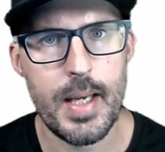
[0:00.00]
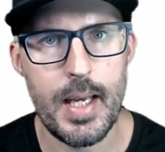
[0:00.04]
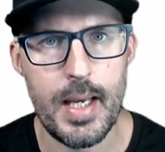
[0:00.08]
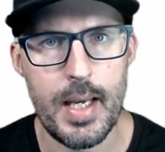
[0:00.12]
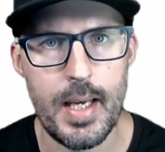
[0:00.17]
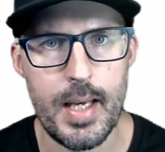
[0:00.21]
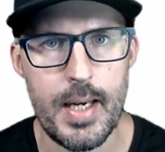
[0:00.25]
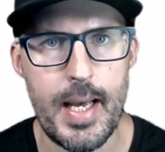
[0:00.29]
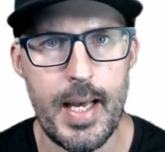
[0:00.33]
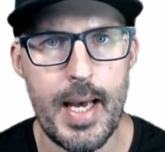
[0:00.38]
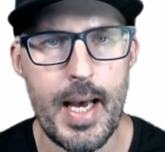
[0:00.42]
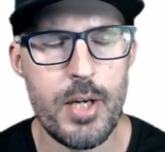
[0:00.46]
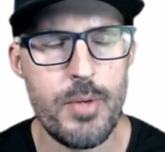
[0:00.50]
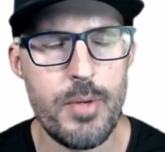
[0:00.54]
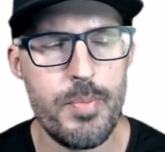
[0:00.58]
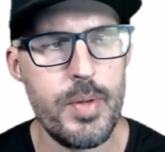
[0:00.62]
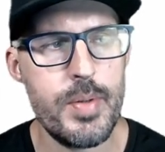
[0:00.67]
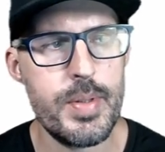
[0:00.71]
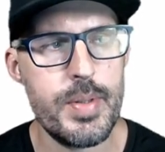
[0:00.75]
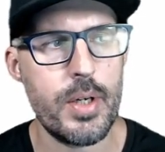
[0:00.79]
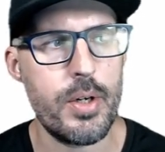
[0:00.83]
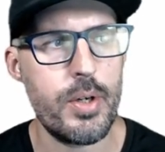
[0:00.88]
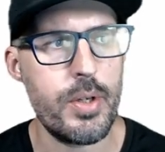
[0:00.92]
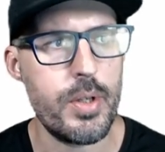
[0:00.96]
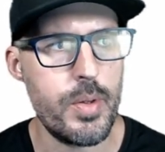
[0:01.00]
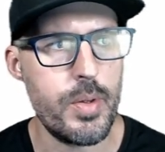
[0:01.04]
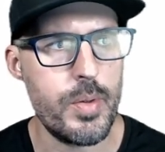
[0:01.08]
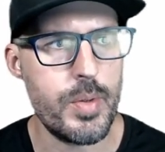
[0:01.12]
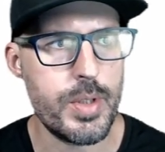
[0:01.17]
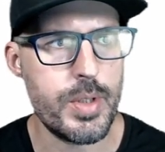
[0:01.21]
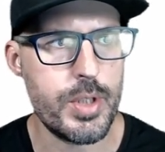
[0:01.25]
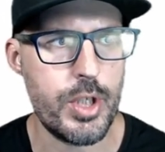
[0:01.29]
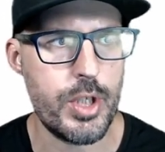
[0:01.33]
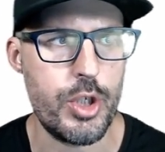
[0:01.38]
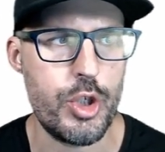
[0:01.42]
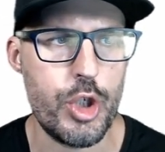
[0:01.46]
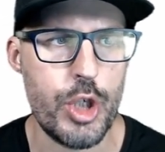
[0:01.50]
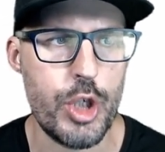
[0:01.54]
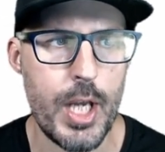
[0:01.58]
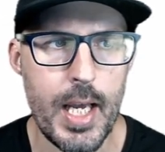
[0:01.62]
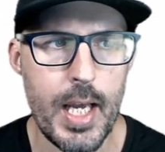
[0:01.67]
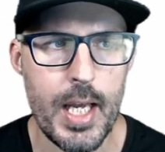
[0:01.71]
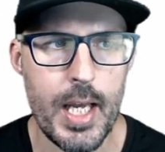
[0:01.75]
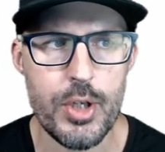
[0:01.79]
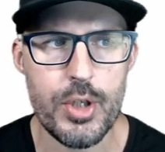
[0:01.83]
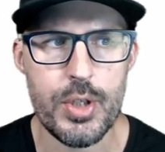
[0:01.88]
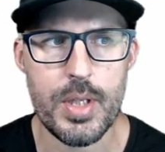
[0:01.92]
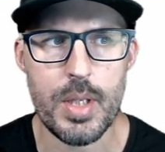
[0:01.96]
and attributes are used to
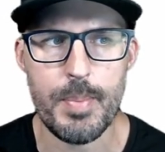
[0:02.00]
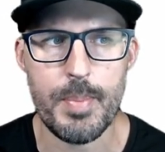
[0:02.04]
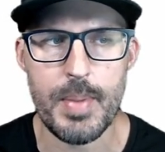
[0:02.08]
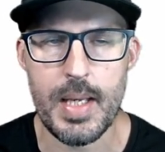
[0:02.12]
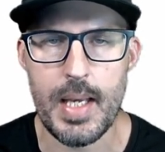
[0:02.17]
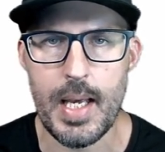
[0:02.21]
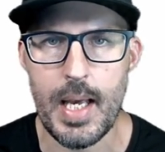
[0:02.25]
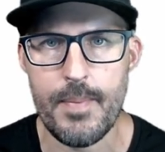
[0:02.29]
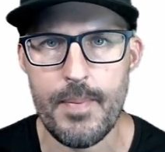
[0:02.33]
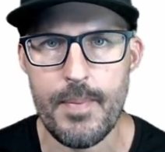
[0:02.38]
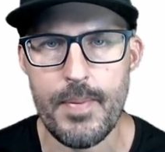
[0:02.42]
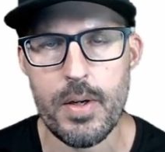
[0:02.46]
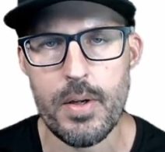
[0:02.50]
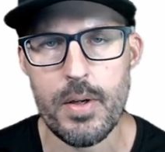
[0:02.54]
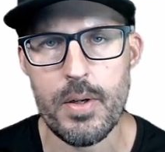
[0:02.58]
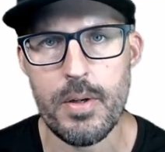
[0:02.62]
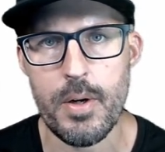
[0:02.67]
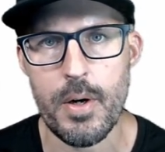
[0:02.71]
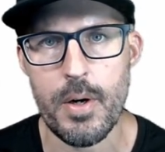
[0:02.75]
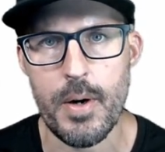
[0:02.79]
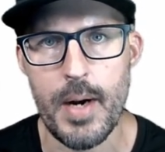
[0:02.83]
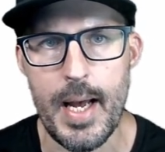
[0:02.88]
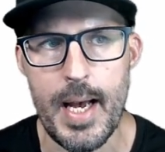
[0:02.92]
change the behavior or